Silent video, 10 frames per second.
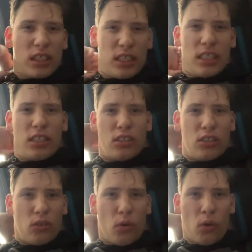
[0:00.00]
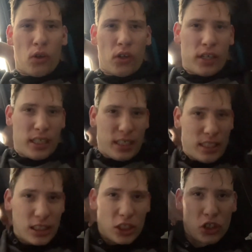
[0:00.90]
and or
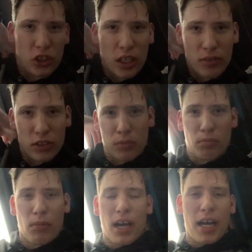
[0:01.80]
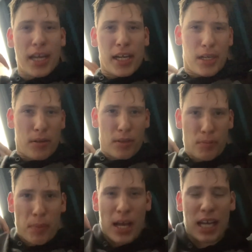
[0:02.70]
shoved the
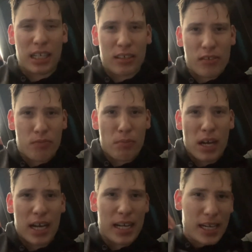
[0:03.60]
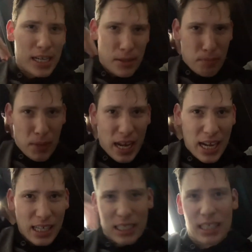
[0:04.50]
back of my
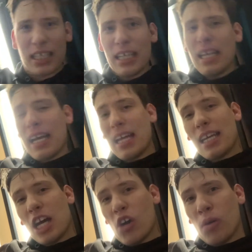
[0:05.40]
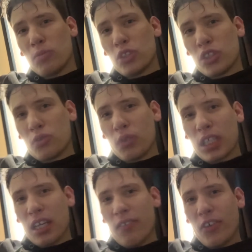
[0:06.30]
back, and now I'm just
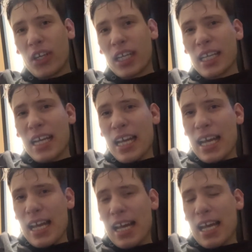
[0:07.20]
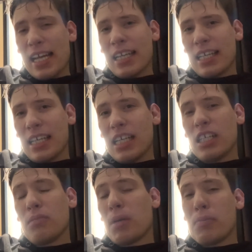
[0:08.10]
recovering, and
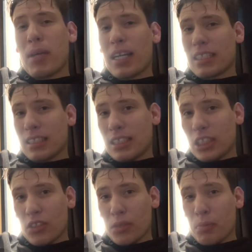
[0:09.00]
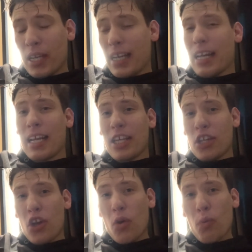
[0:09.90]
my back is still in pain. And you
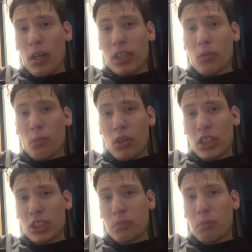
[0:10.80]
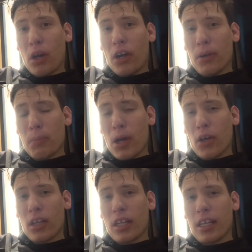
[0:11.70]
know what the worst part
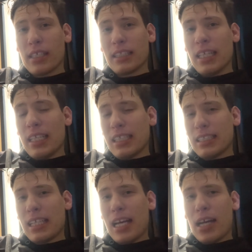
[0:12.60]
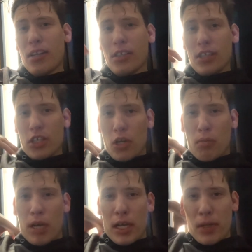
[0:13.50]
about it is that, you know,
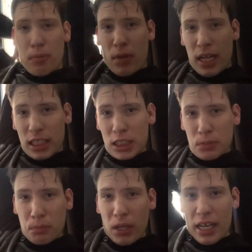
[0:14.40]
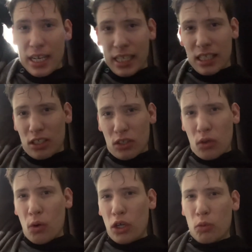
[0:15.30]
my spine
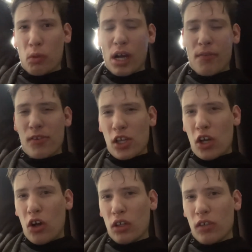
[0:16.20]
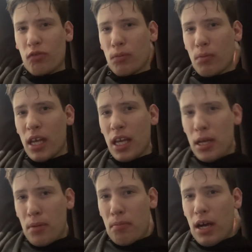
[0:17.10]
cord or whatever you call it from
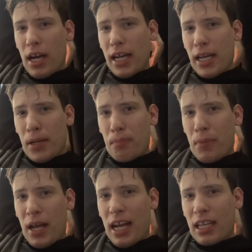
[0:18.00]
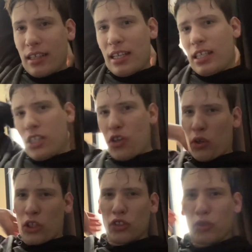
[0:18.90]
my back that, you know,
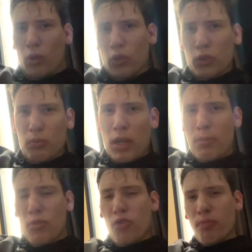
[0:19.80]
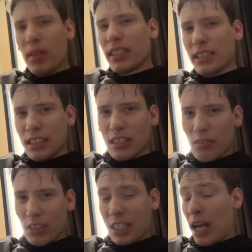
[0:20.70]
controls my movements and
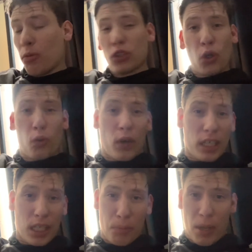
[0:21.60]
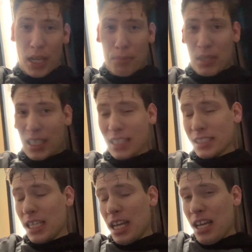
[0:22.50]
stuff like that was already in pain
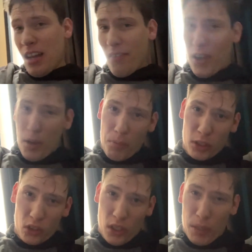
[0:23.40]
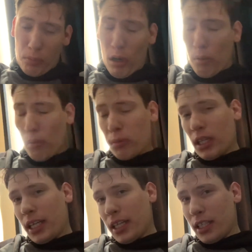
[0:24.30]
because of how much I
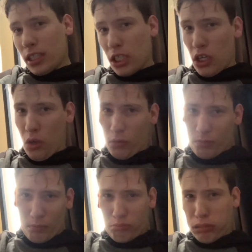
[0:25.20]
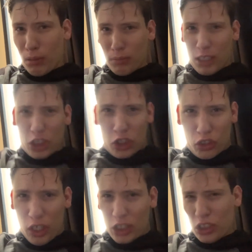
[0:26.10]
probably, you know, probably
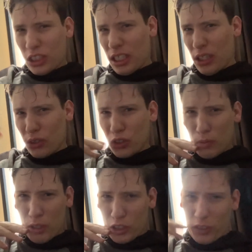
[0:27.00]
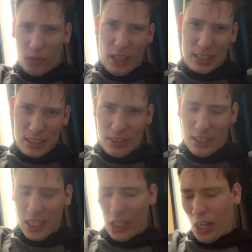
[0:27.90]
stretched it out too much, if that's a
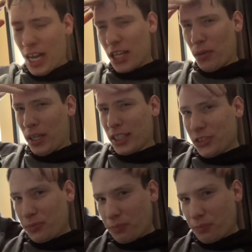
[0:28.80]
thing. Anyways,